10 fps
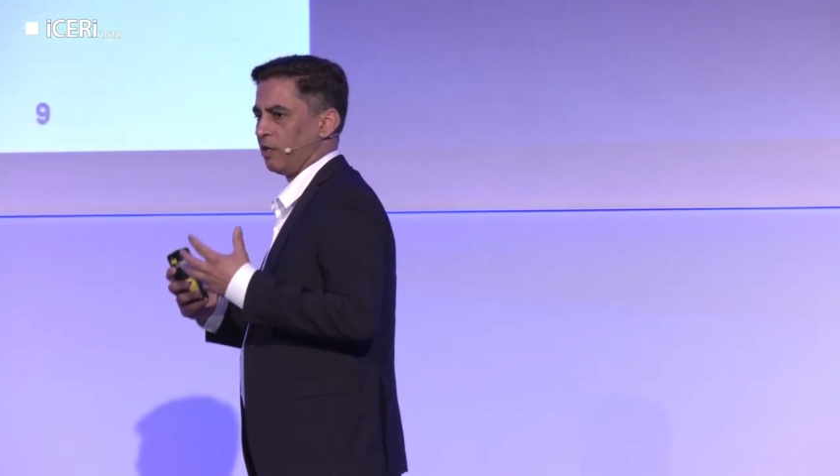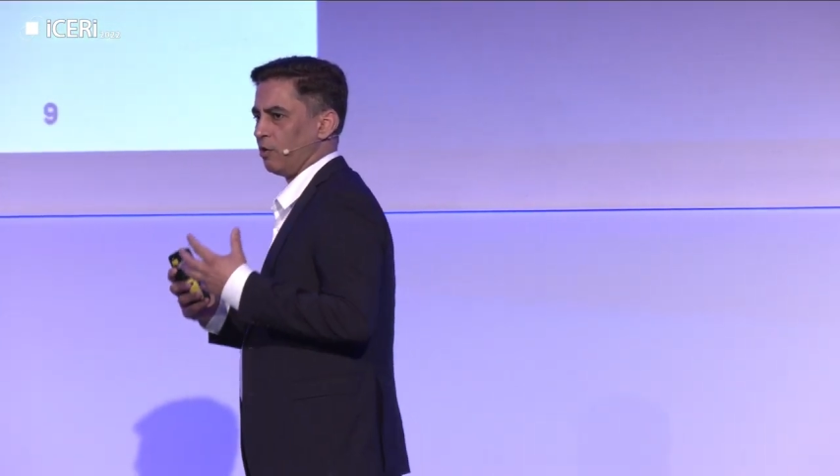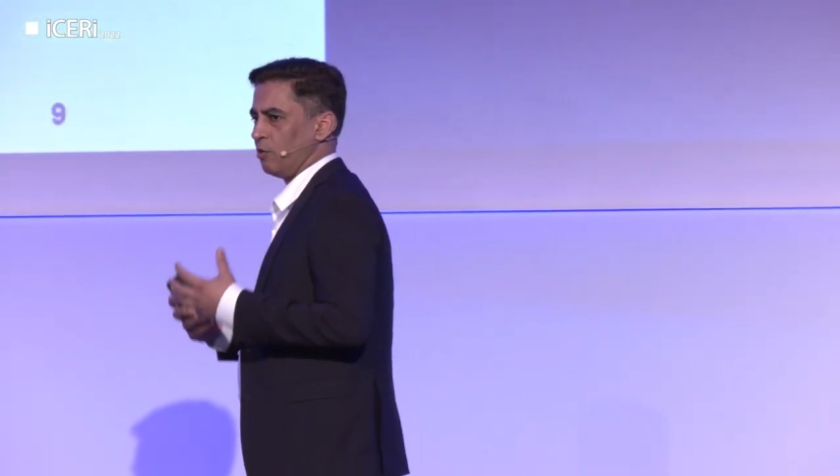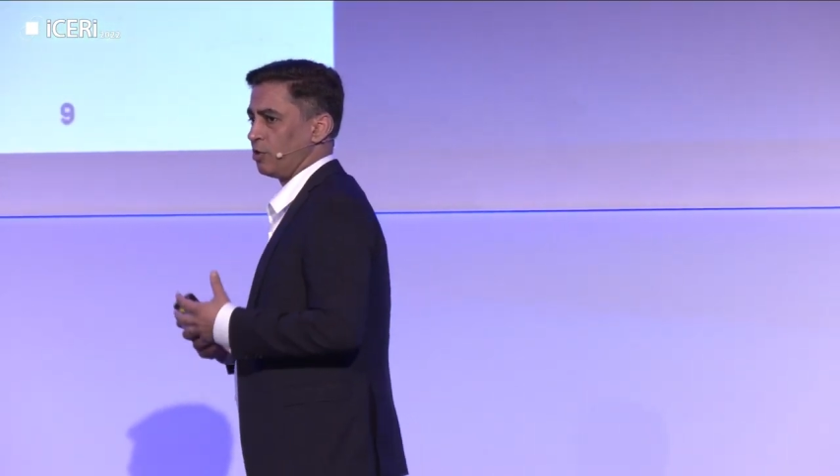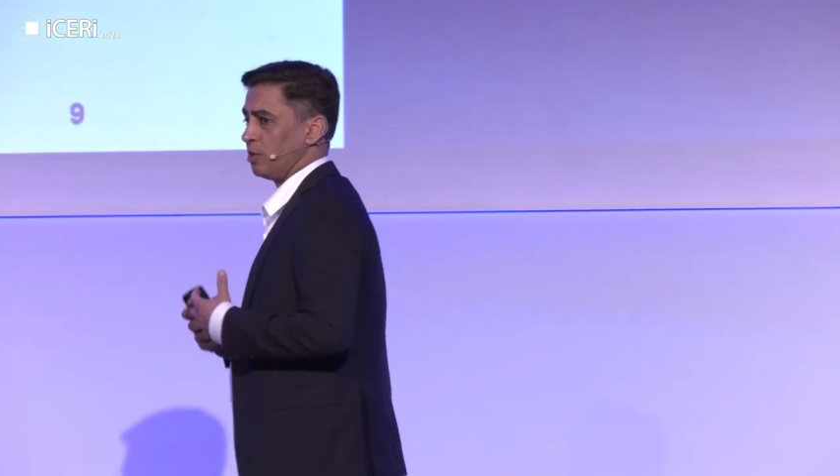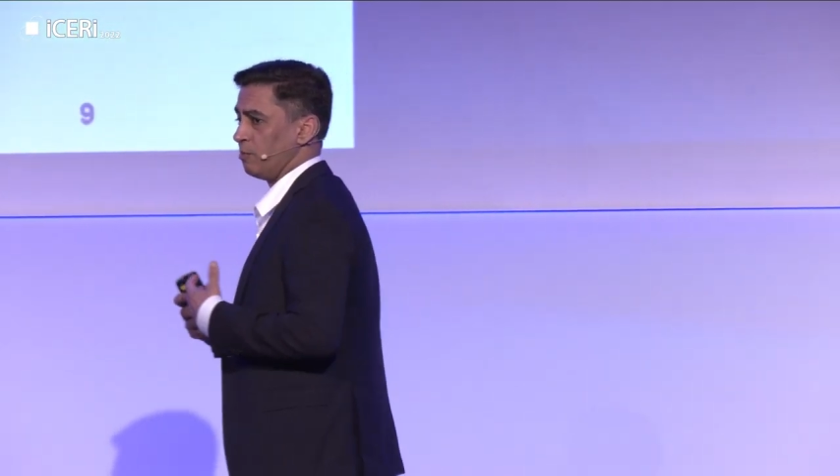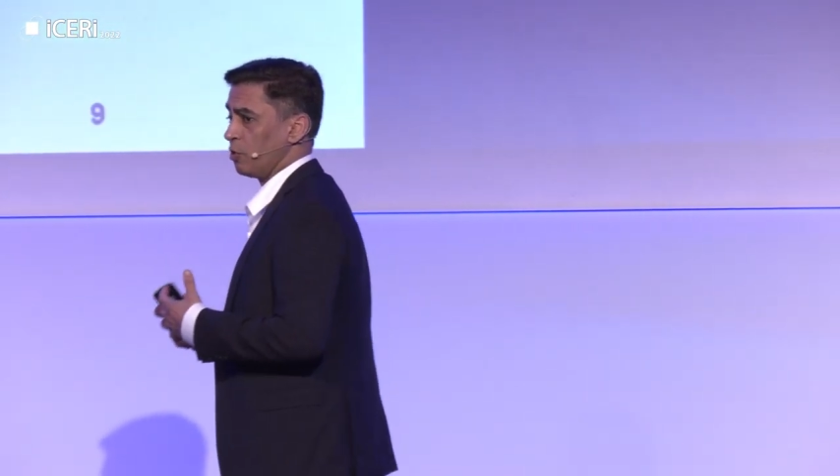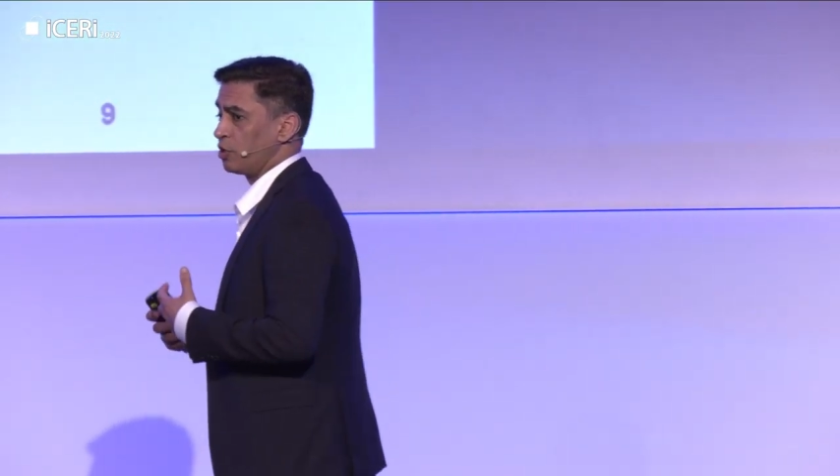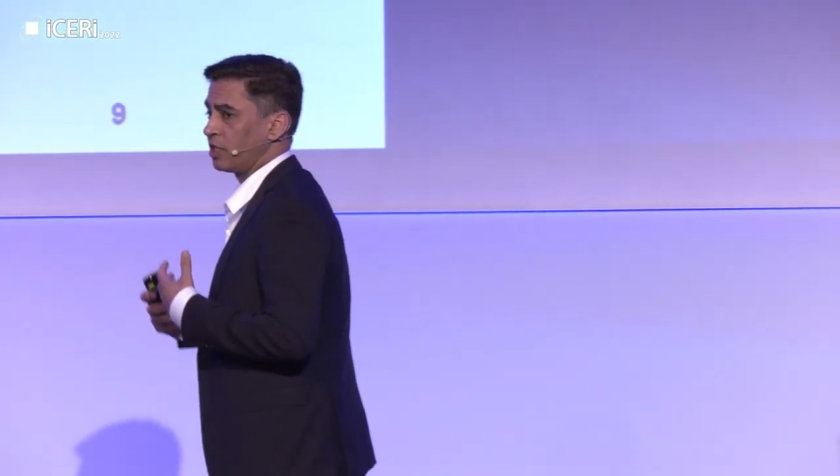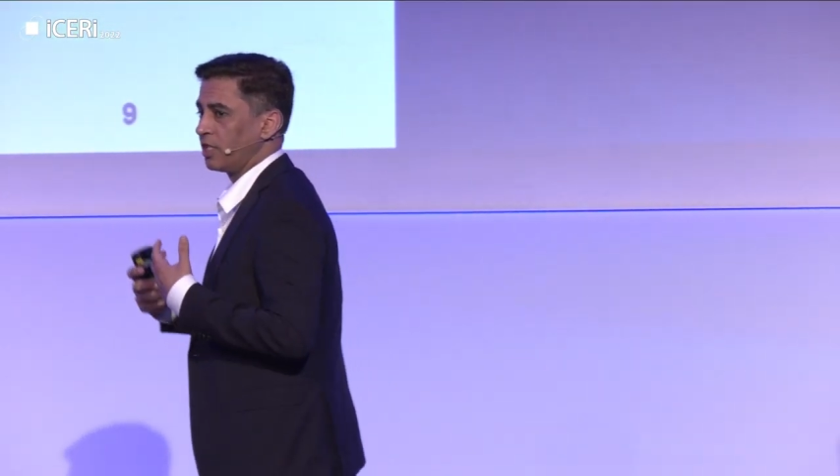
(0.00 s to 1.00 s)
who's the
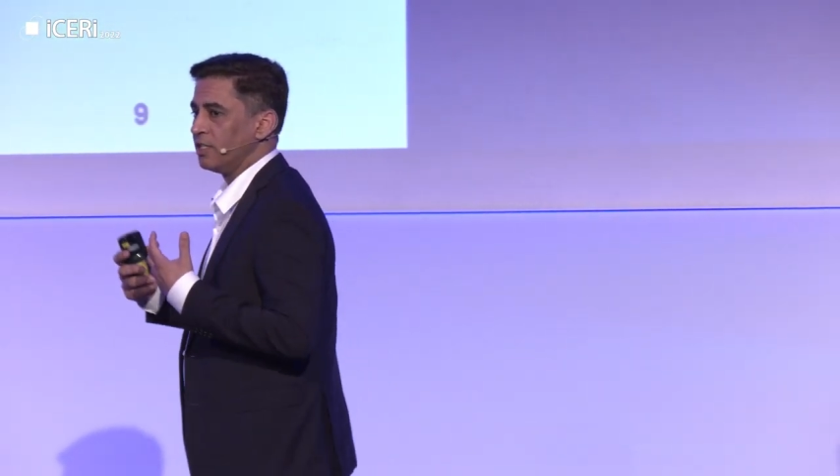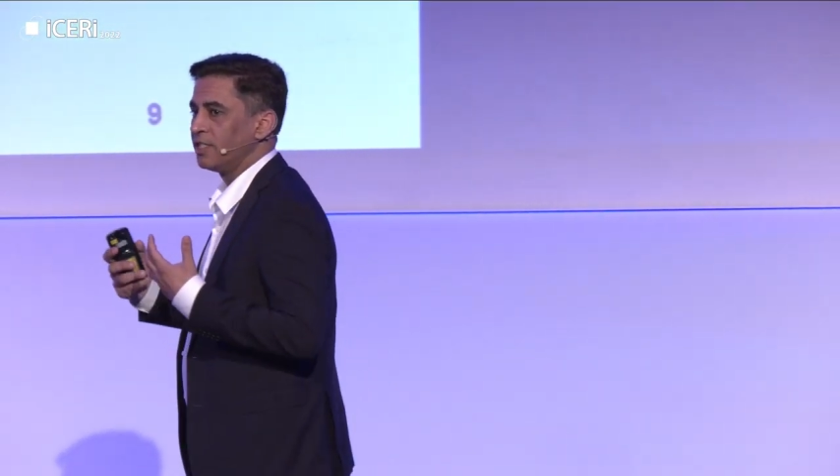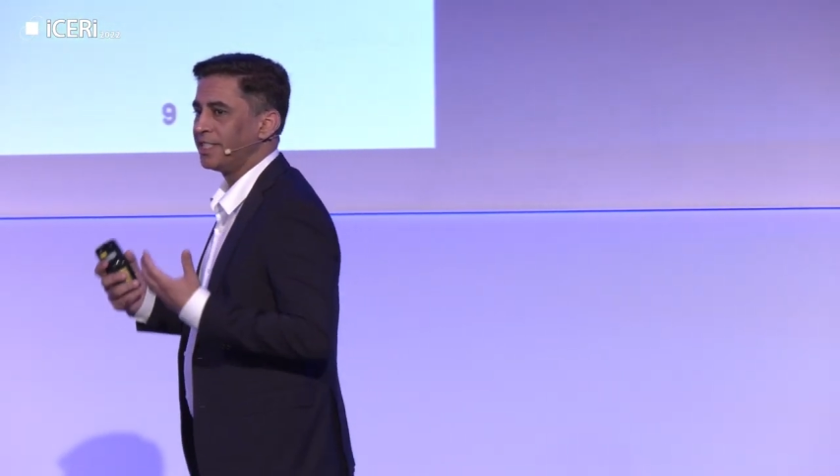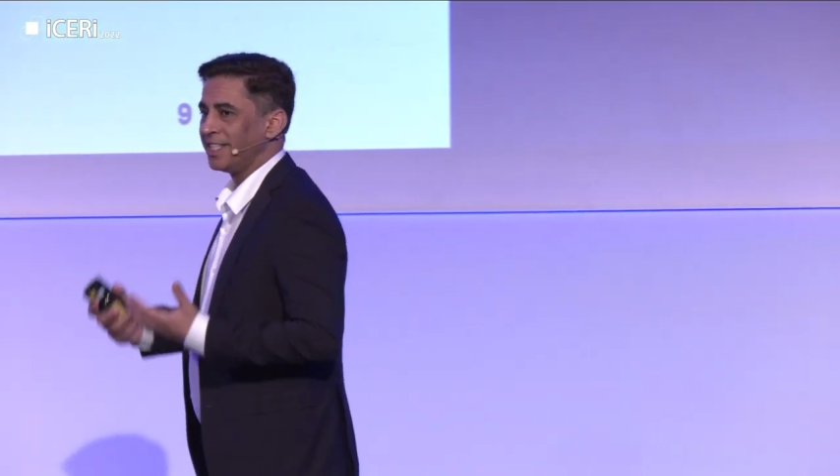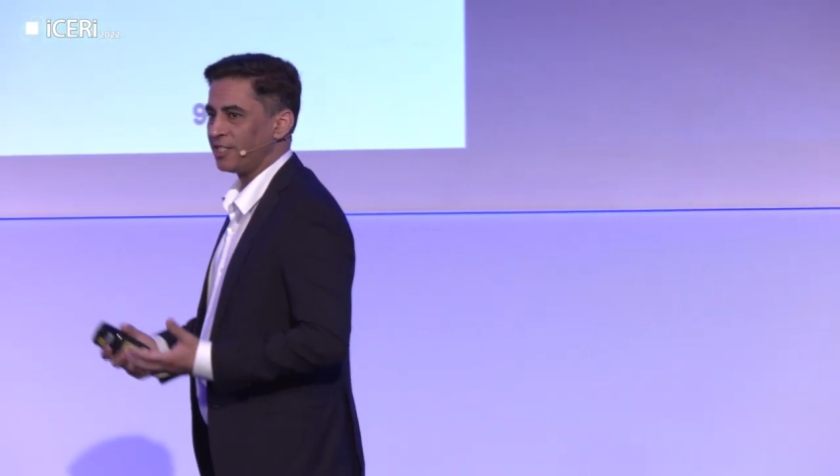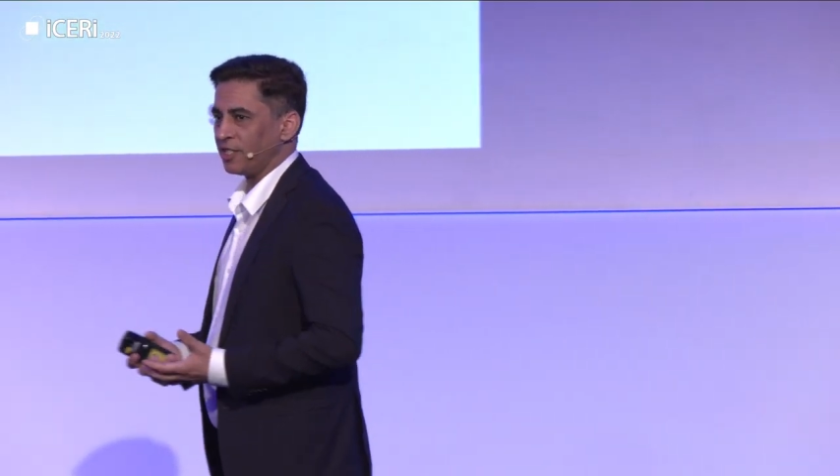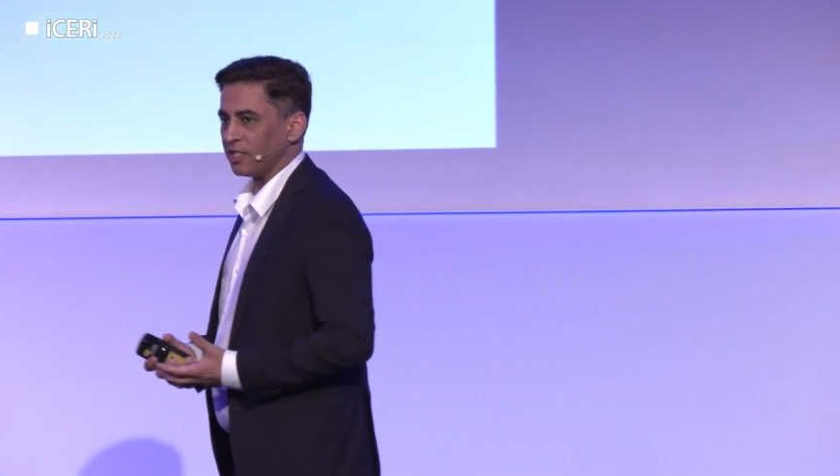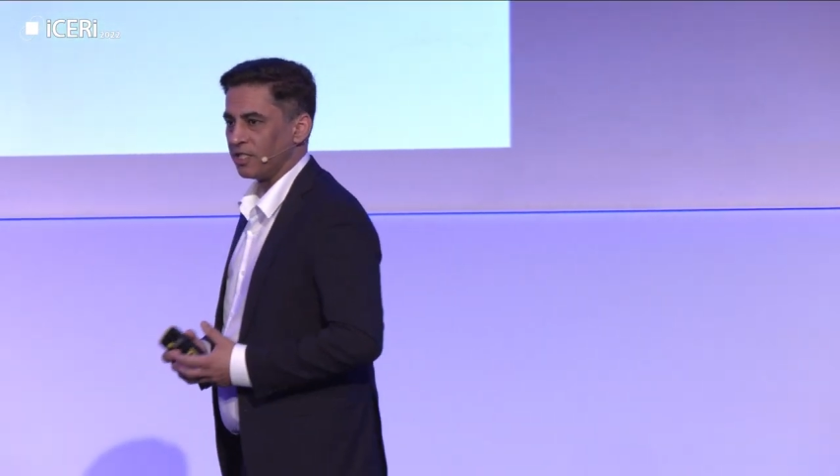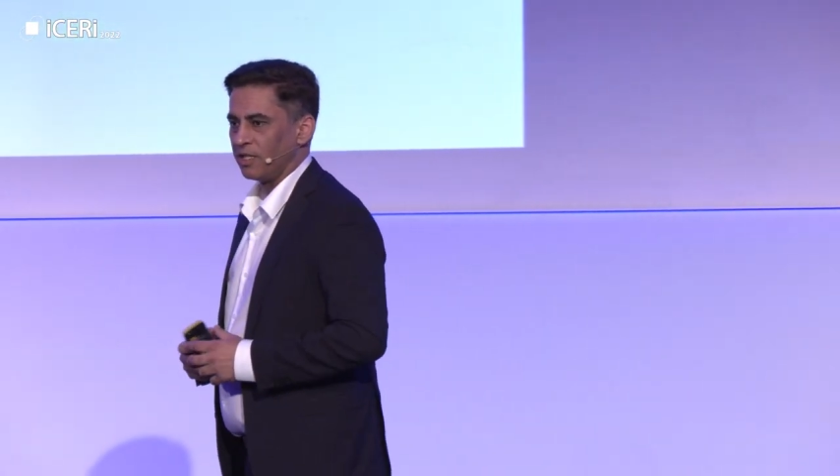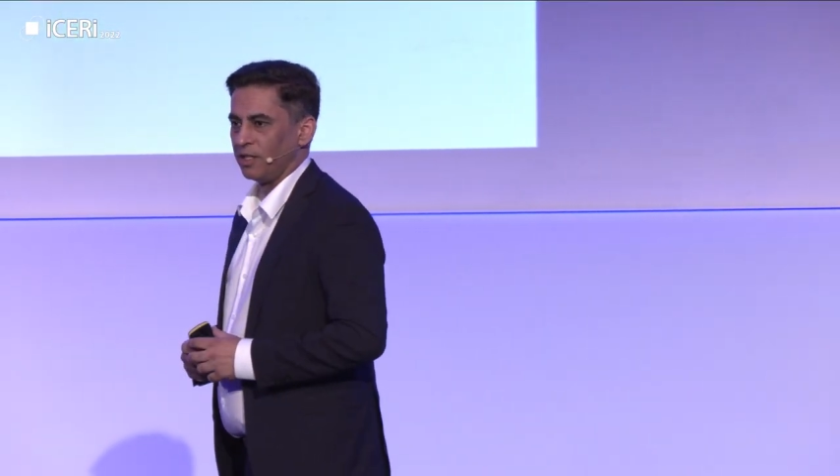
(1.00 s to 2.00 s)
most
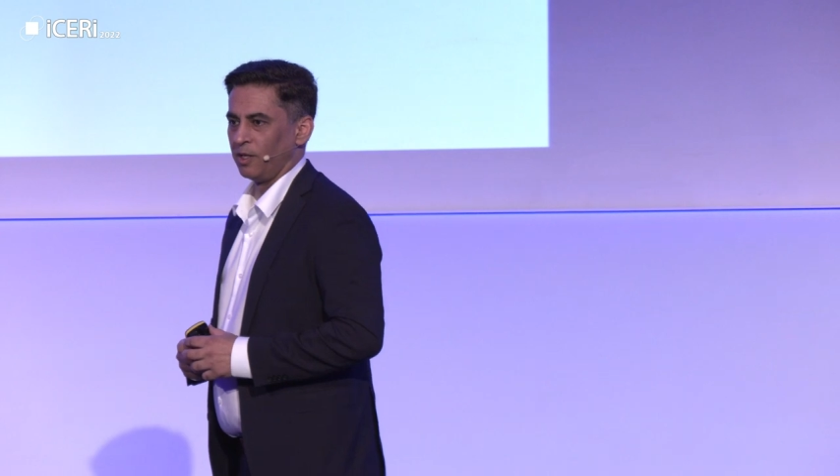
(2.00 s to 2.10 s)
consistent